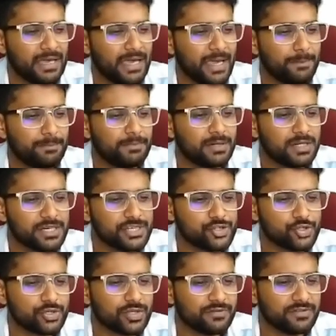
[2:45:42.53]
A bird
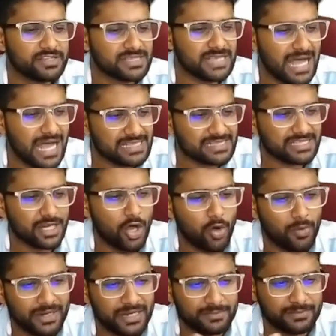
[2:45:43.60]
shooter was asked
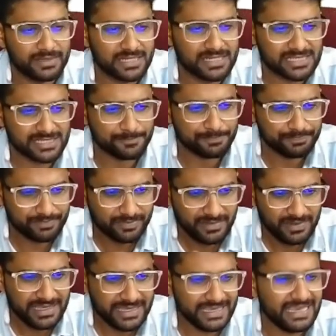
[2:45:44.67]
how many birds
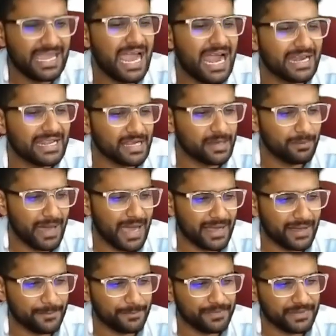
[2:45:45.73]
he had in a bag.
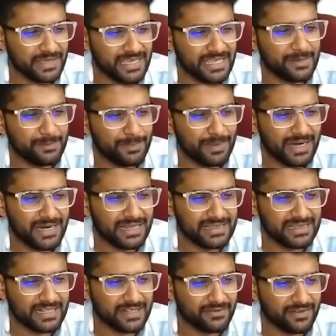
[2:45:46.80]
He replied
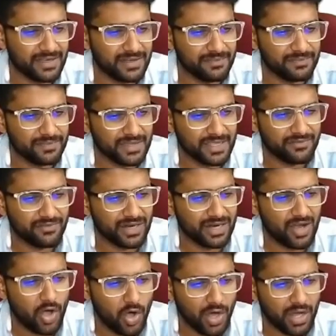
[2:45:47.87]
in that way. There
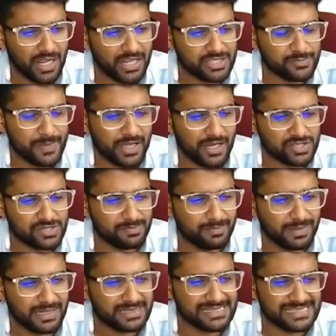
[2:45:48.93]
were all our sparrows
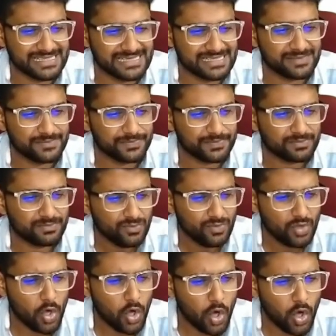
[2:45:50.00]
but 6.
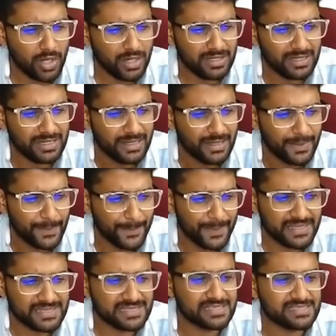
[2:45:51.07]
All
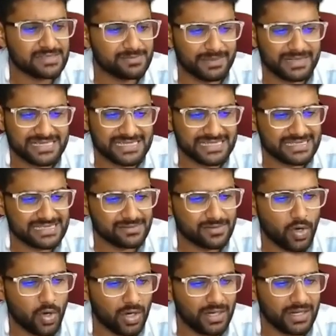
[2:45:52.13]
pigeons but 6.
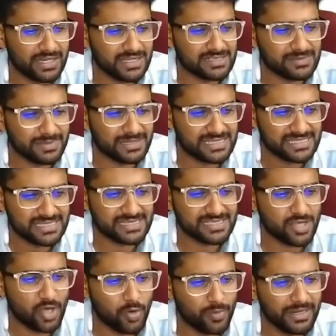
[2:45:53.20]
All ducks but
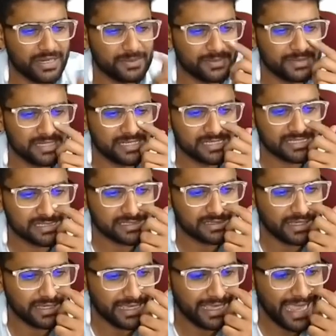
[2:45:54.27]
6. How many birds
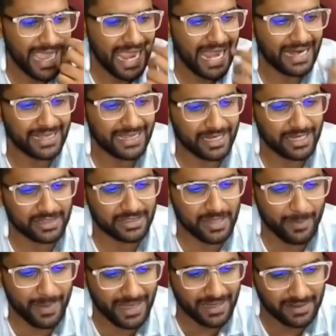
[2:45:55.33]
he had in the
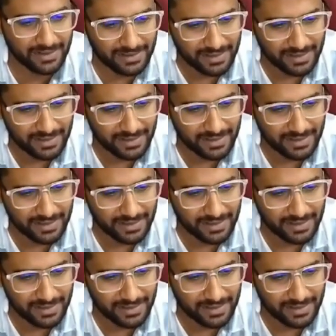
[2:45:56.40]
bag?